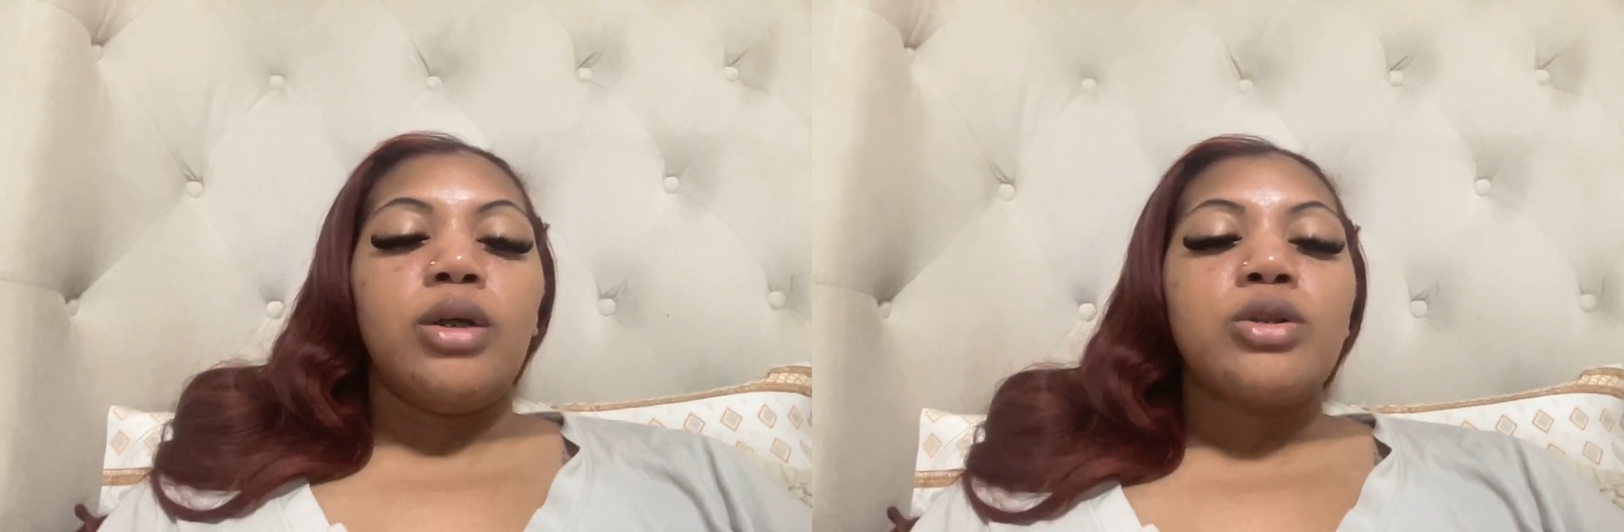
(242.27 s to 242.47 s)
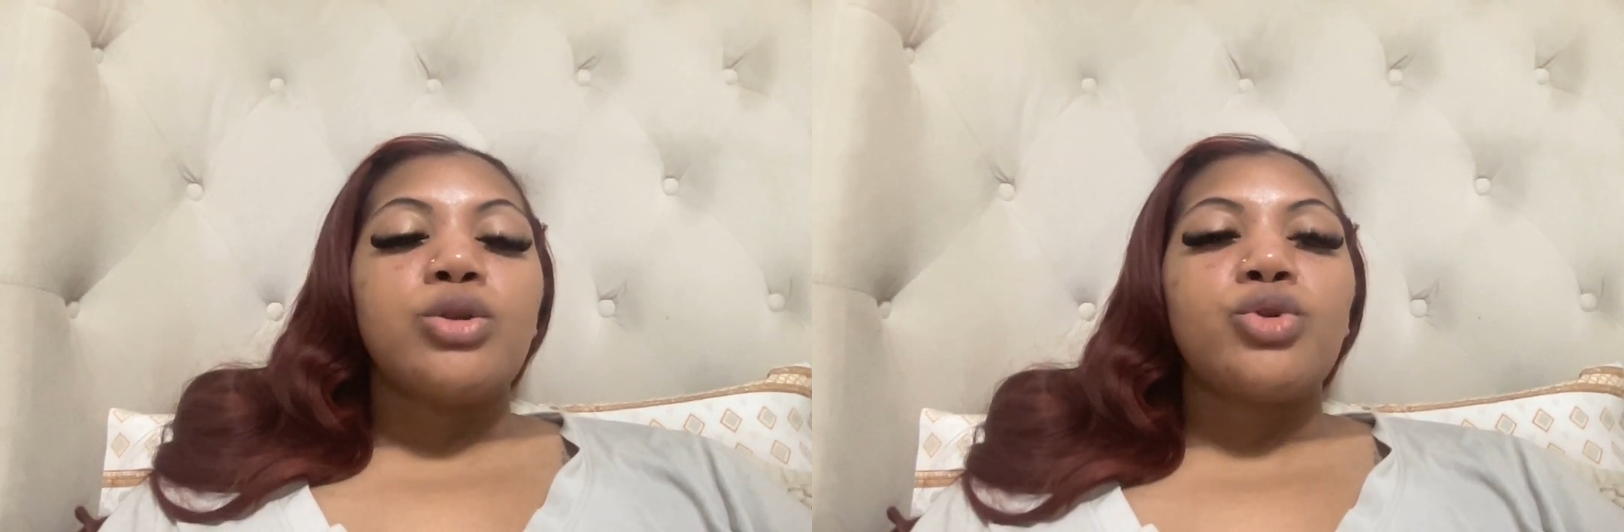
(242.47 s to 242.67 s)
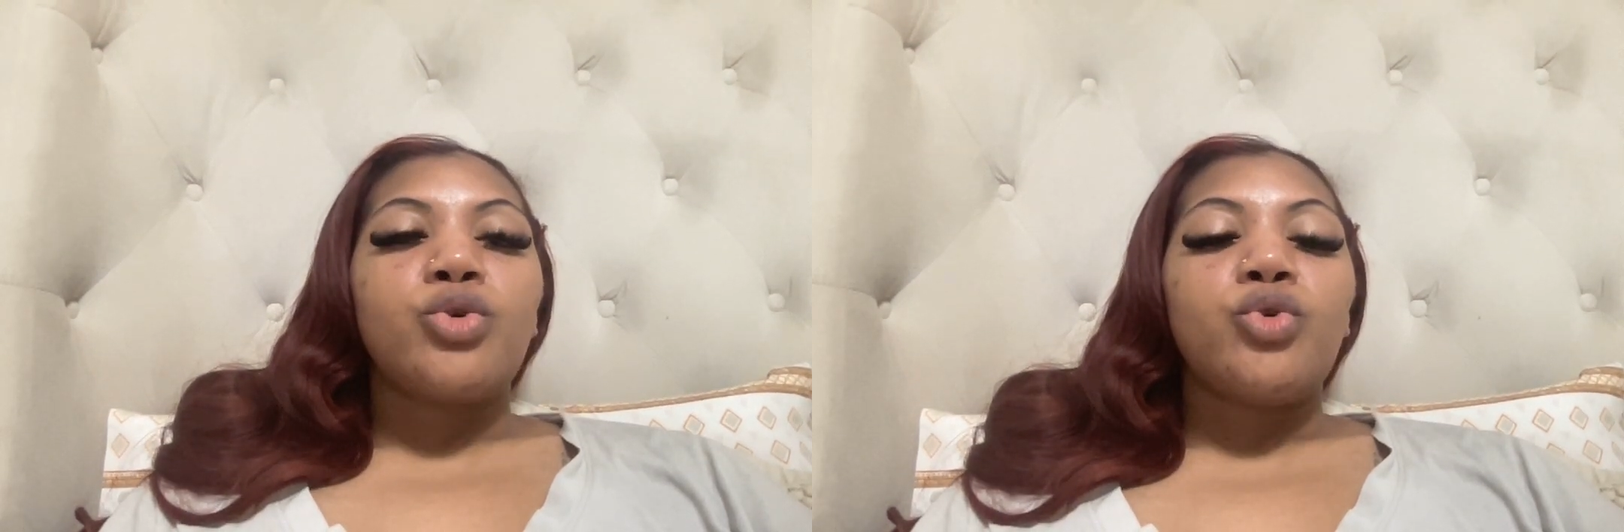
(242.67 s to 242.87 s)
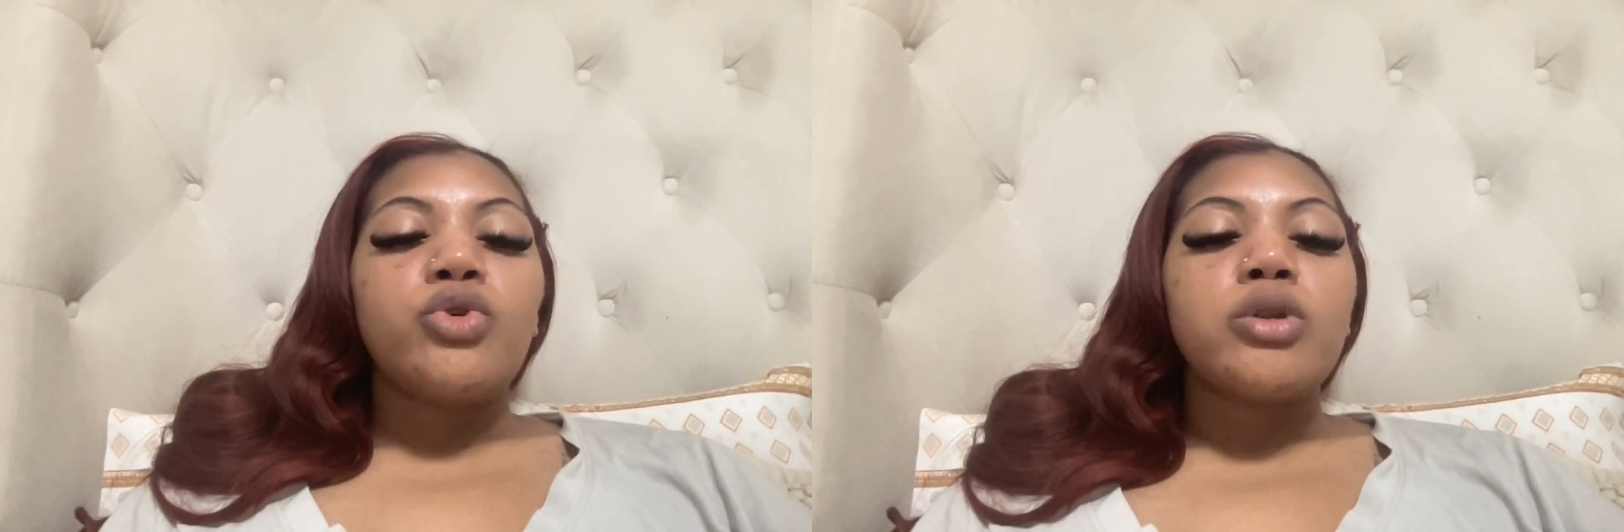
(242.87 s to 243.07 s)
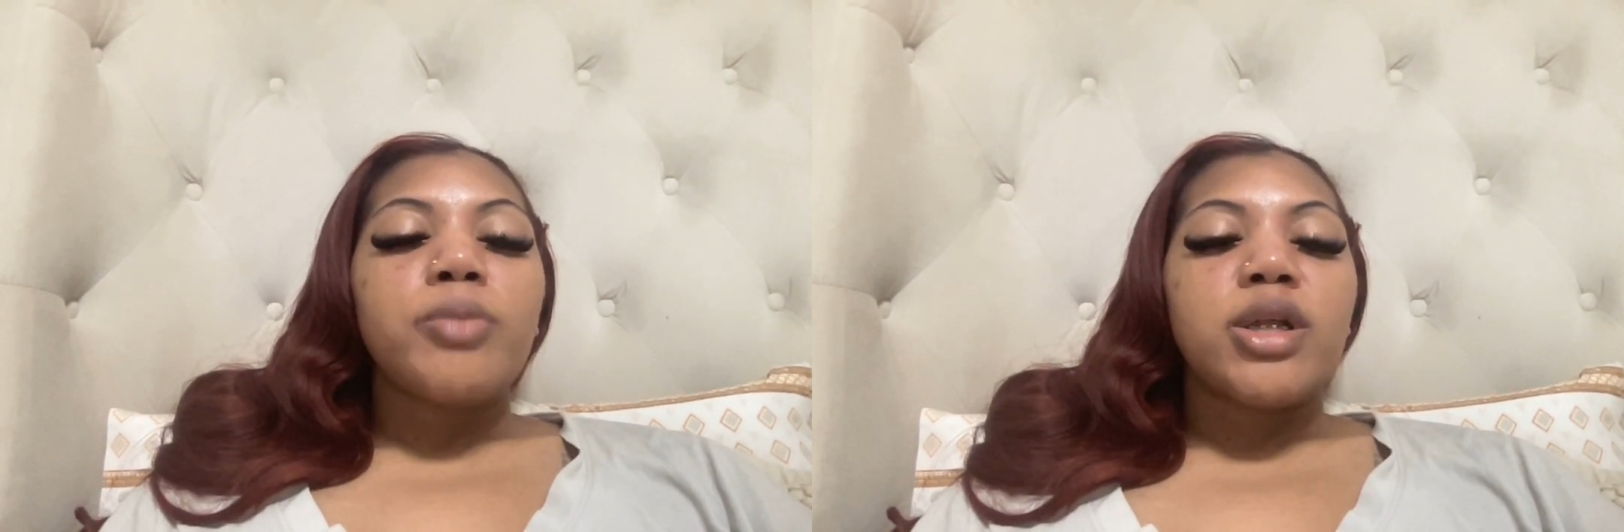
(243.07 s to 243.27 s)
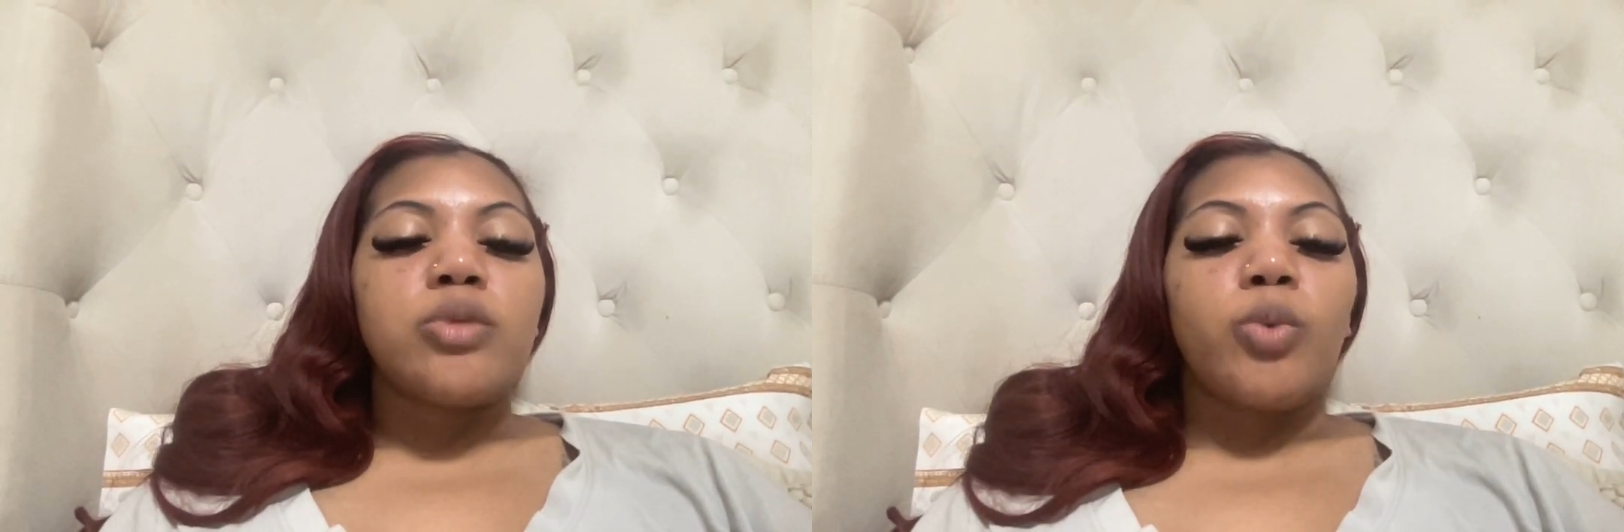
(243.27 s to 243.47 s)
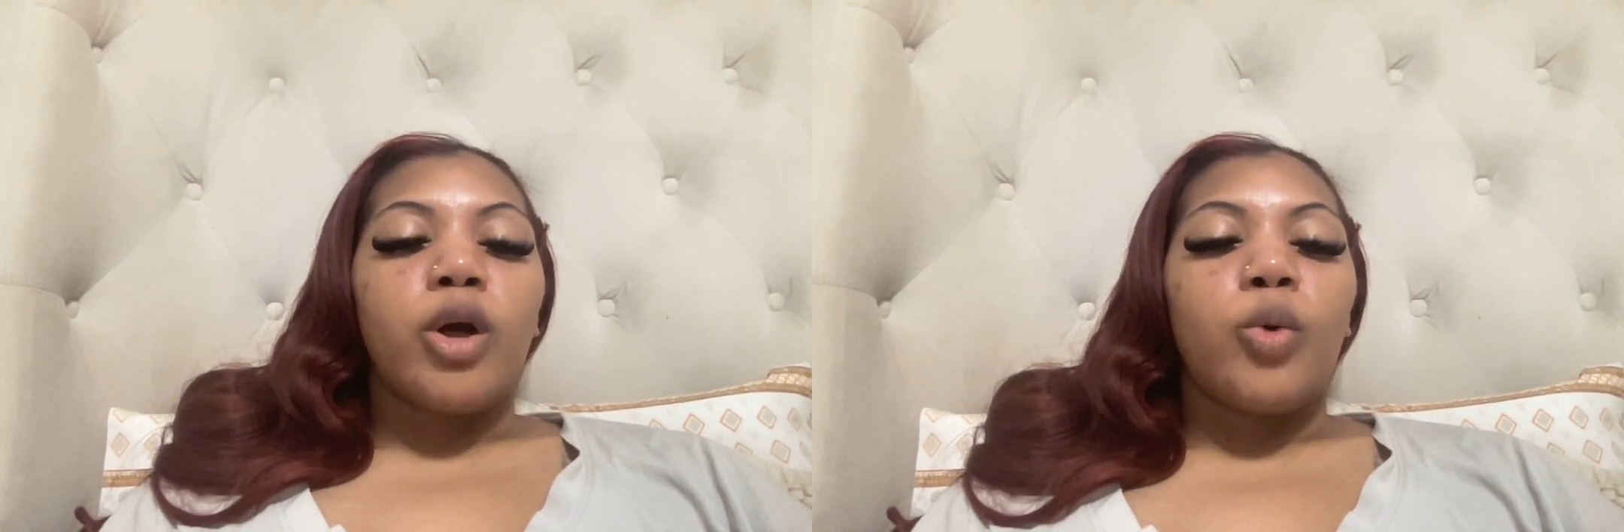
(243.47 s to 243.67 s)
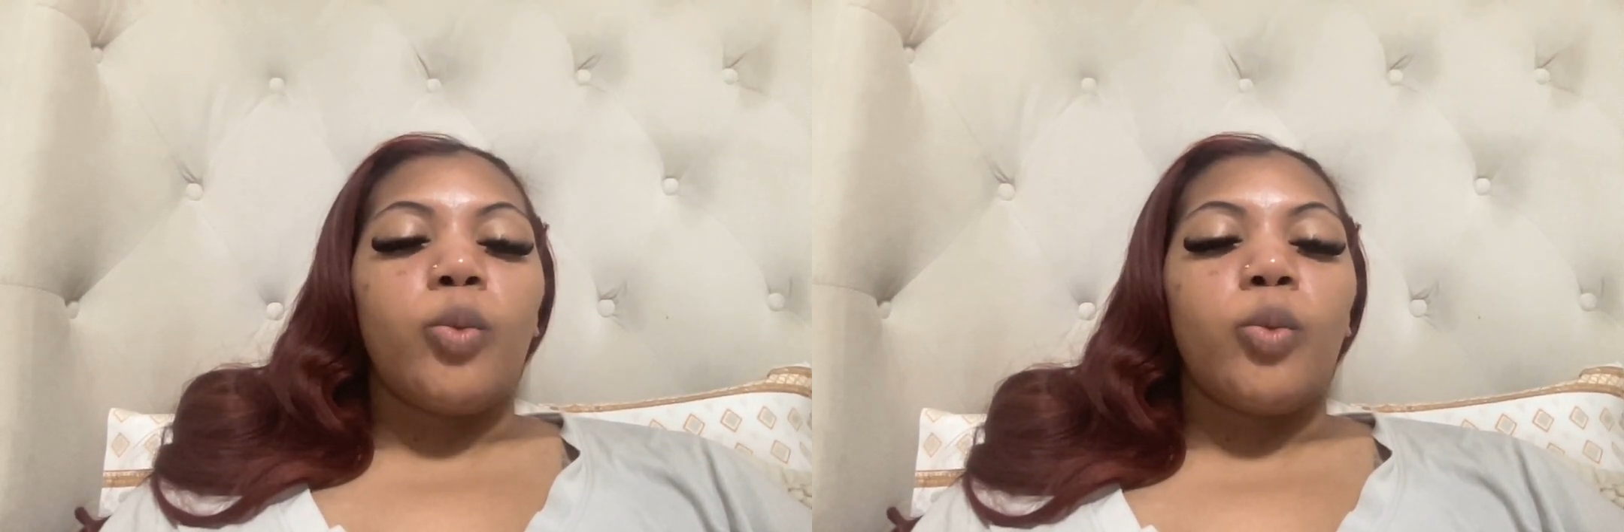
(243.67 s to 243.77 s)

Schools must work